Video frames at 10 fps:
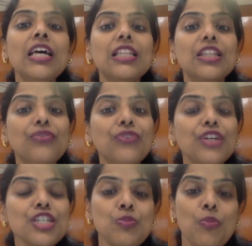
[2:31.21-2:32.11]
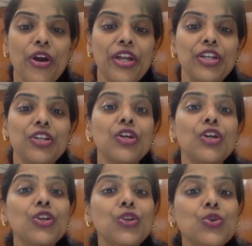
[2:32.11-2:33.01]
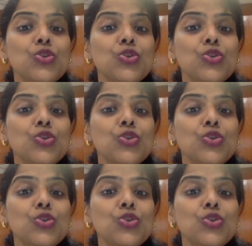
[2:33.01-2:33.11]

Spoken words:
The first point you